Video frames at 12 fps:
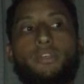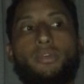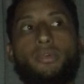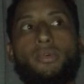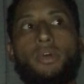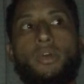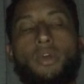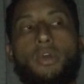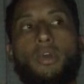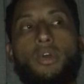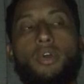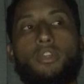to,
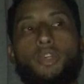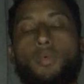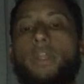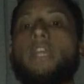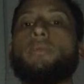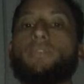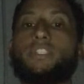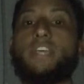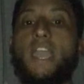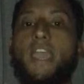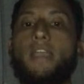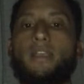to what he was
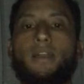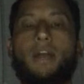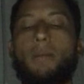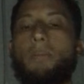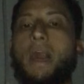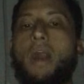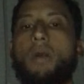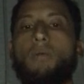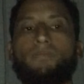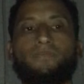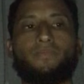saying about